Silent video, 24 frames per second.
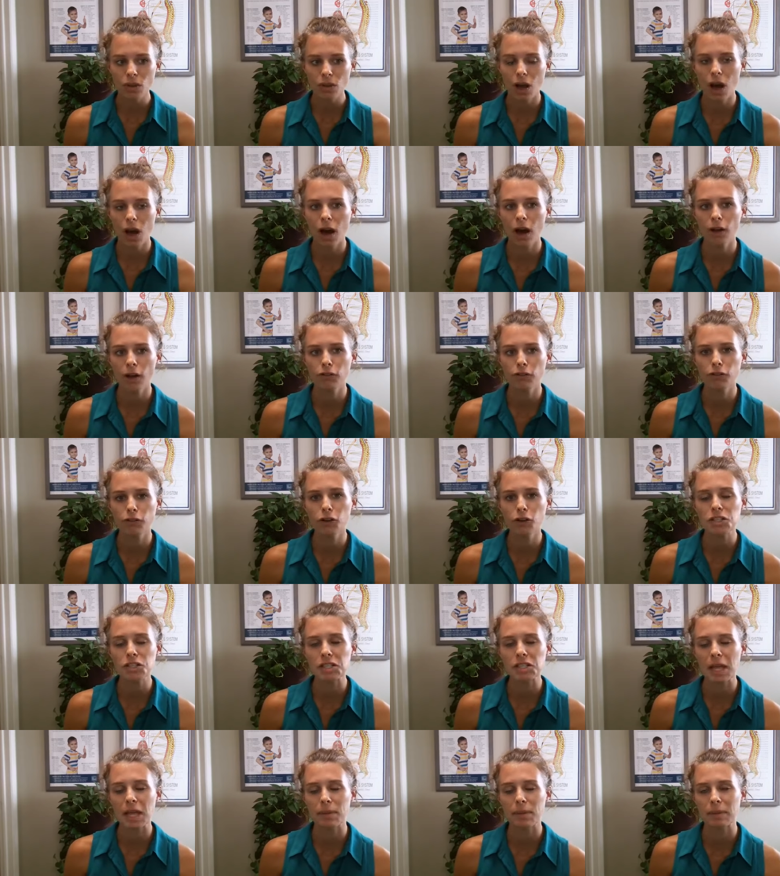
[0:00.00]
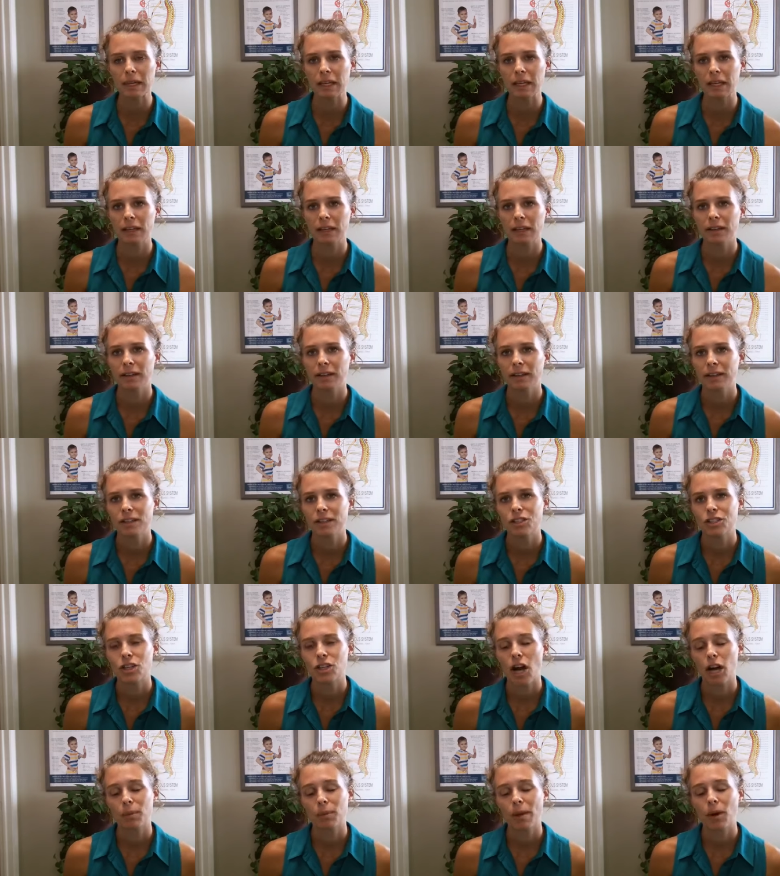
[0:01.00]
uh, first, let me
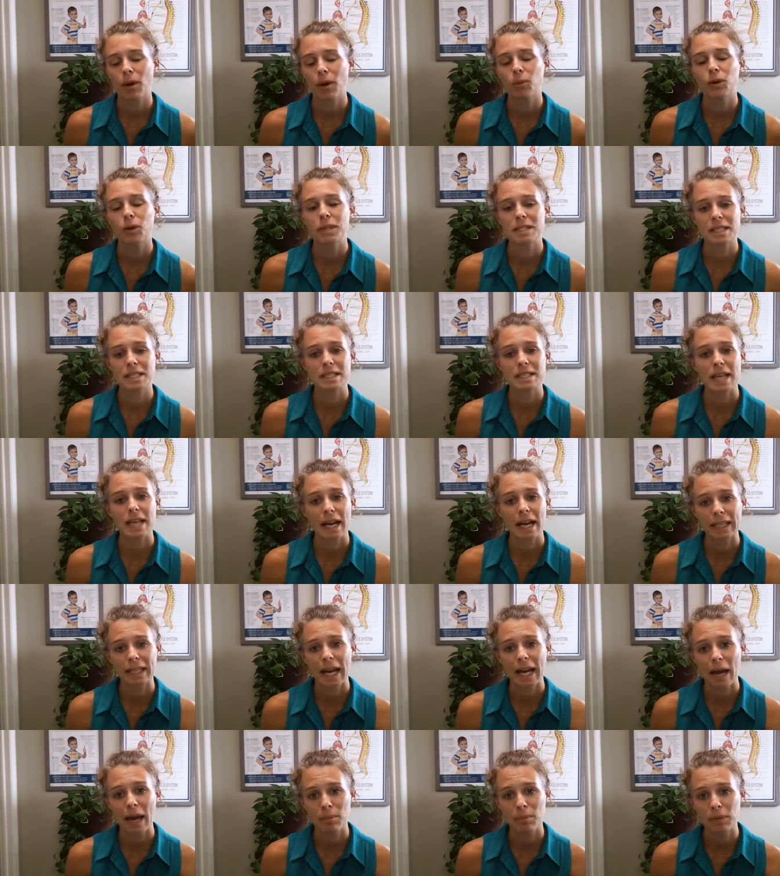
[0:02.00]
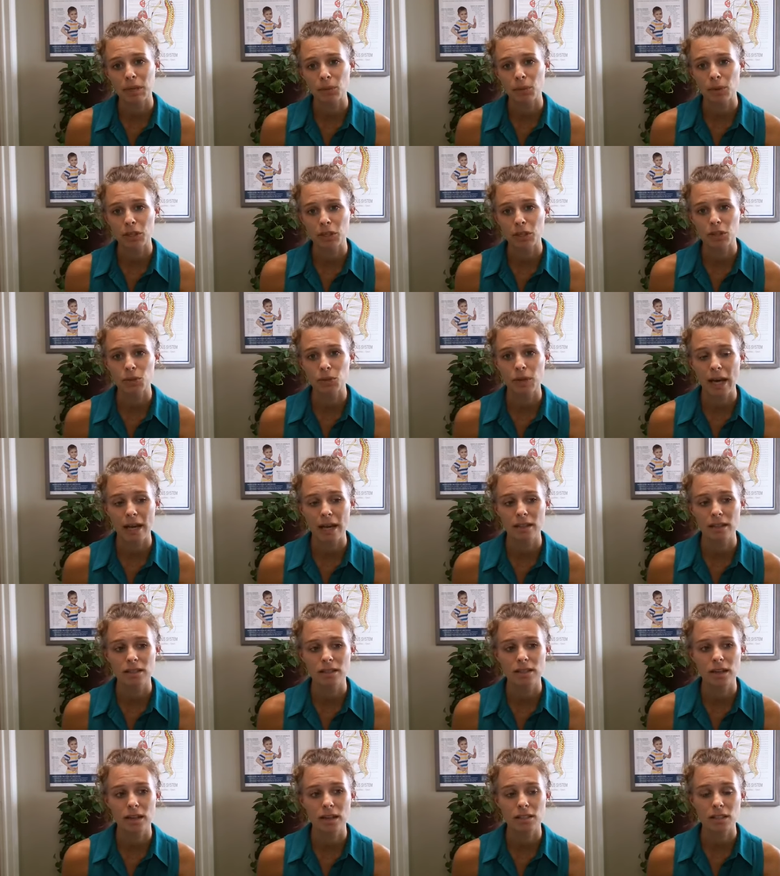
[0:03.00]
talk about what is exactly happening when you
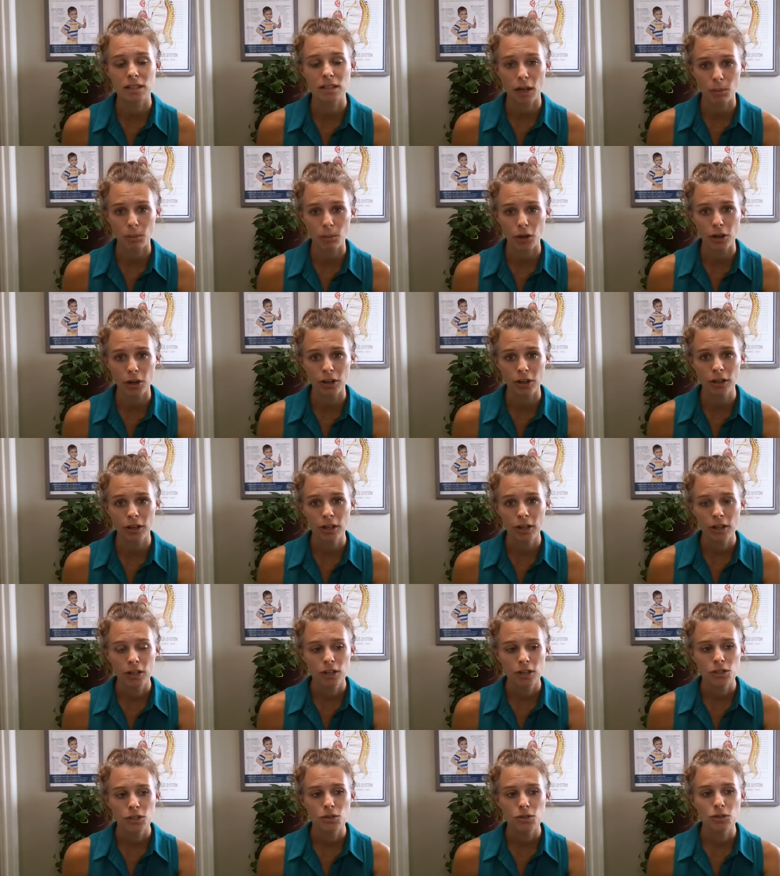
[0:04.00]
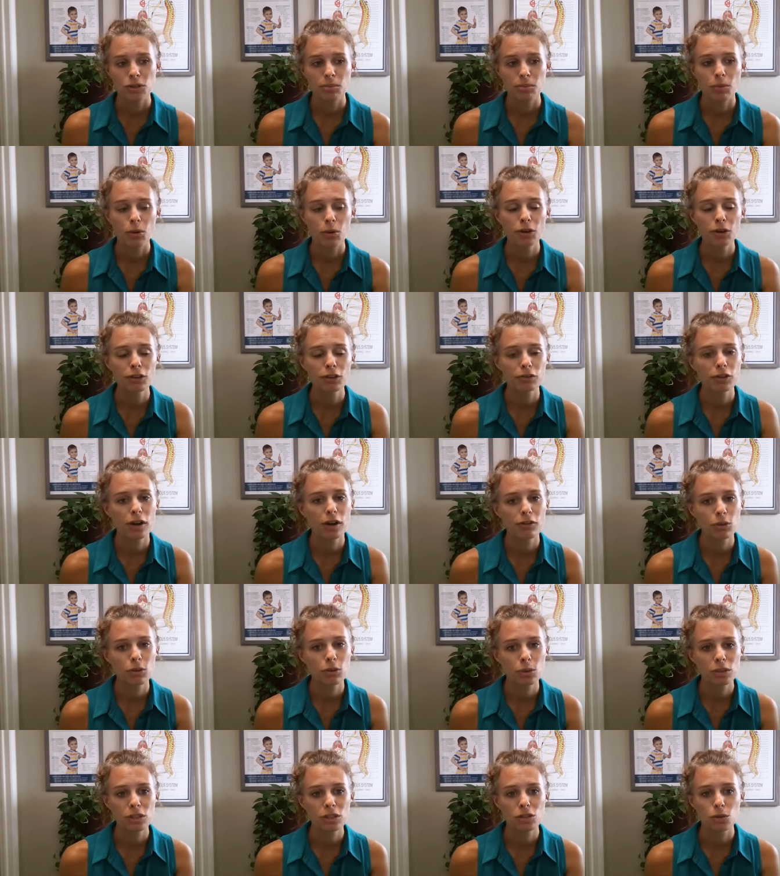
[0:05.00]
get a sunburn. So, it's important for
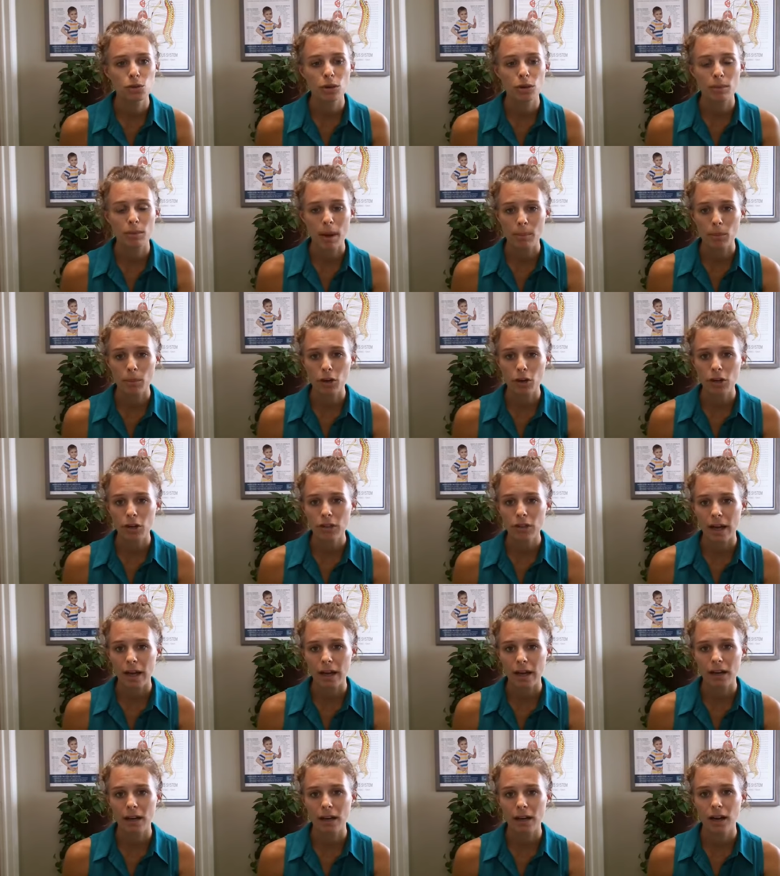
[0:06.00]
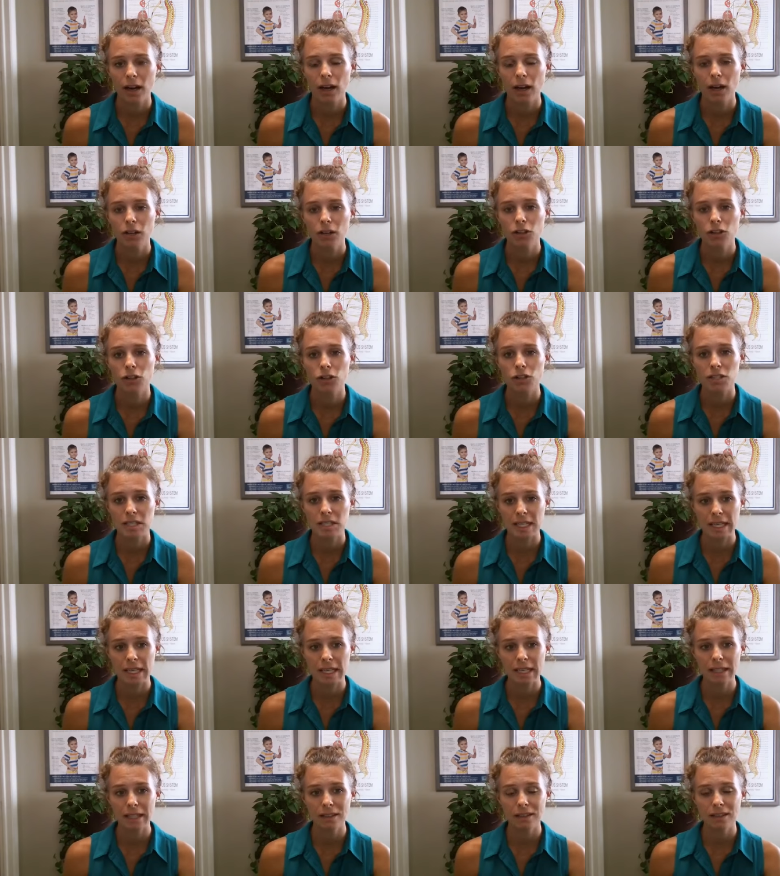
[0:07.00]
everyone to remember that your
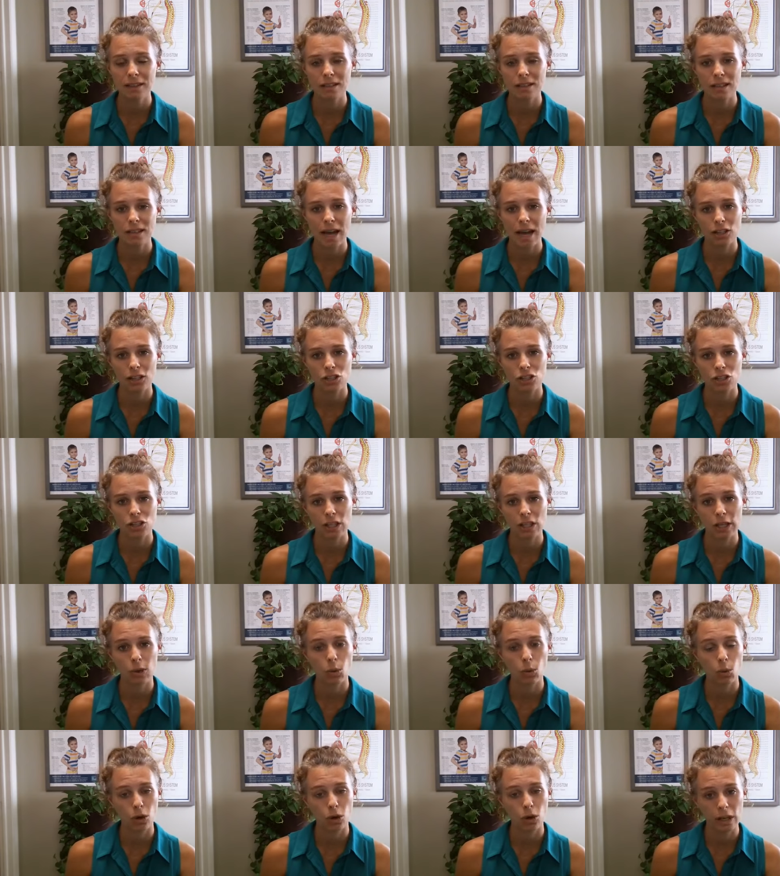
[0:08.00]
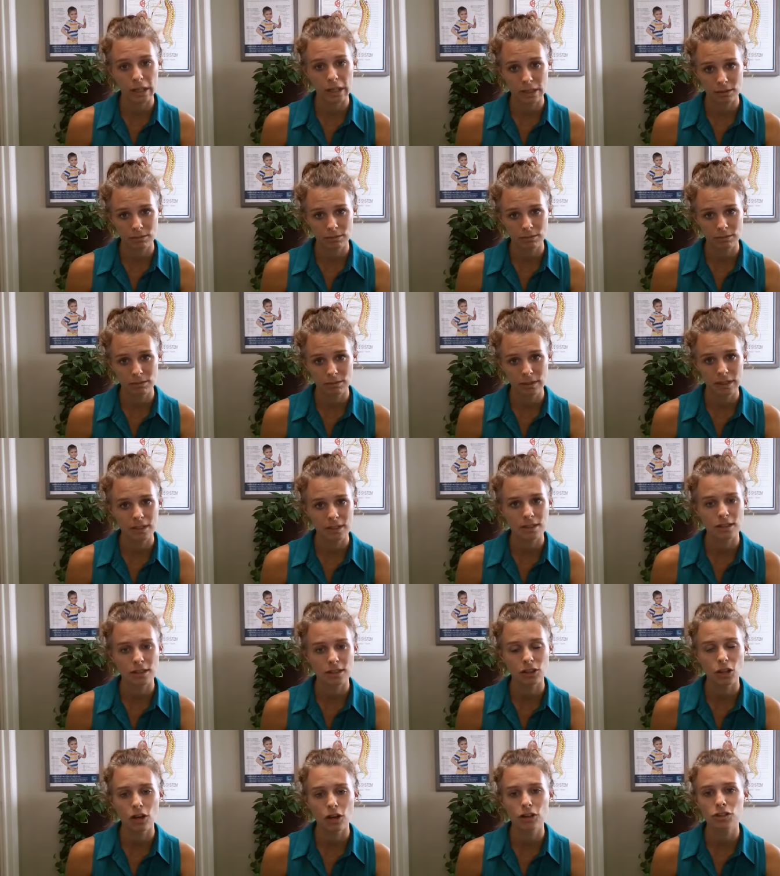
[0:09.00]
skin is actually an organ, it's
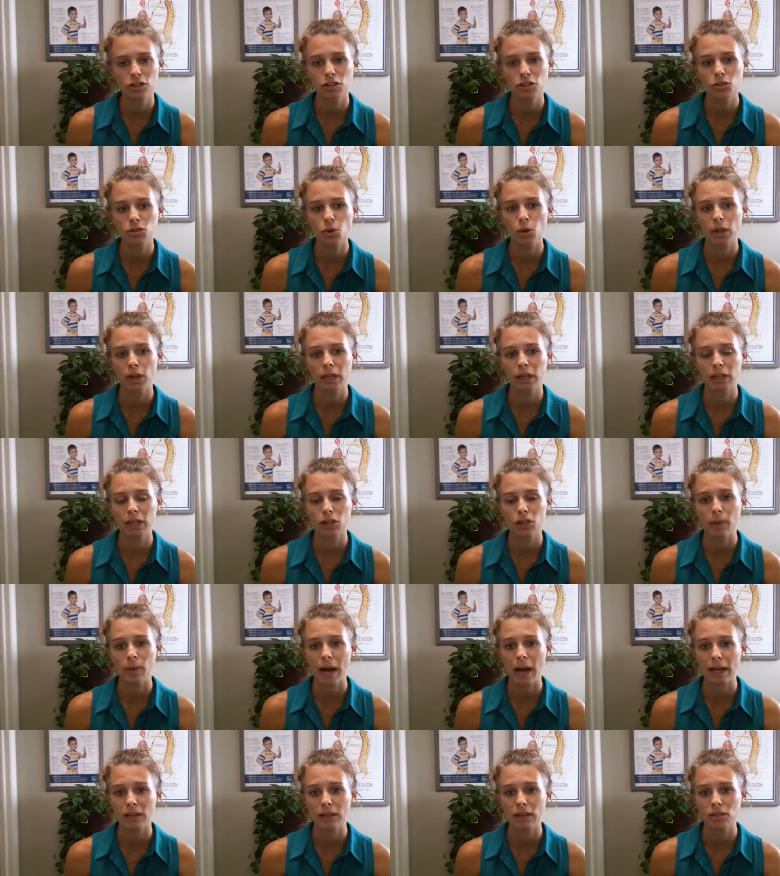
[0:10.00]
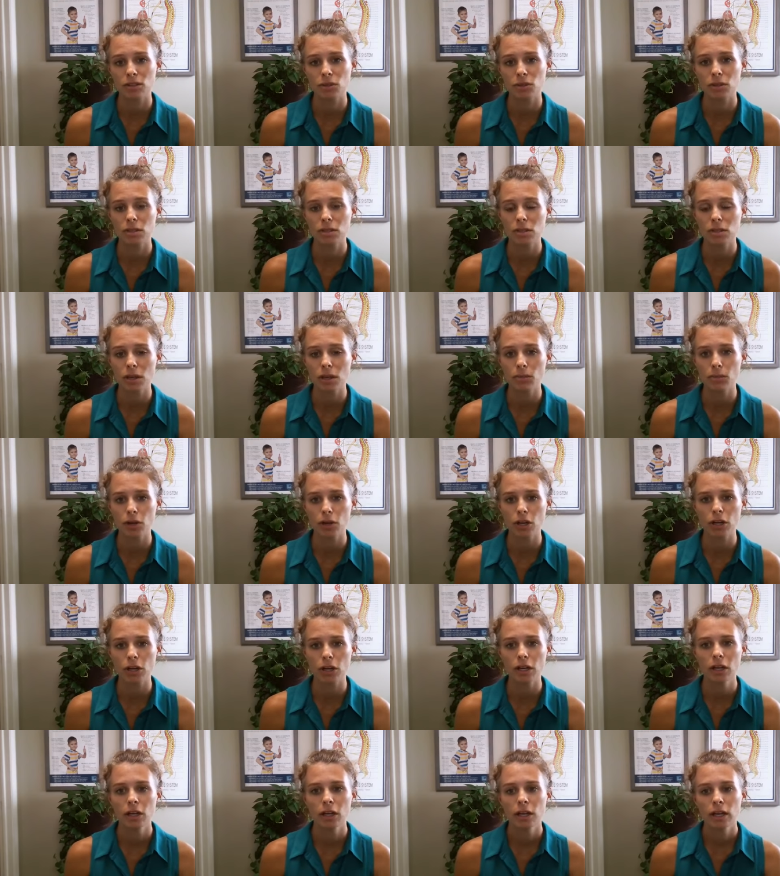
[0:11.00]
the largest organ in your body. So, a
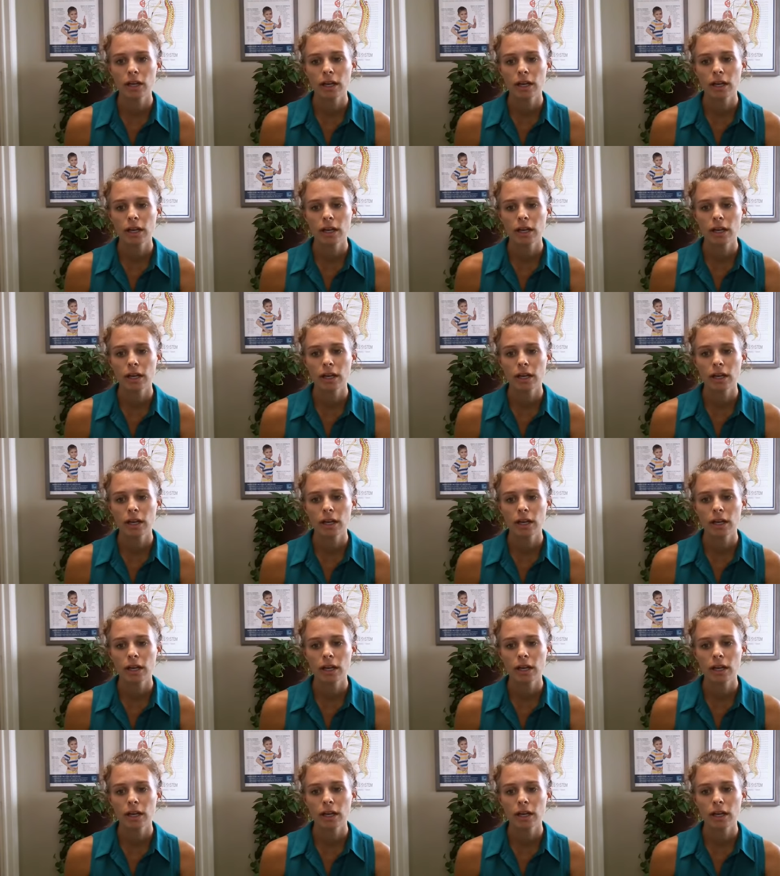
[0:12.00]
sunburn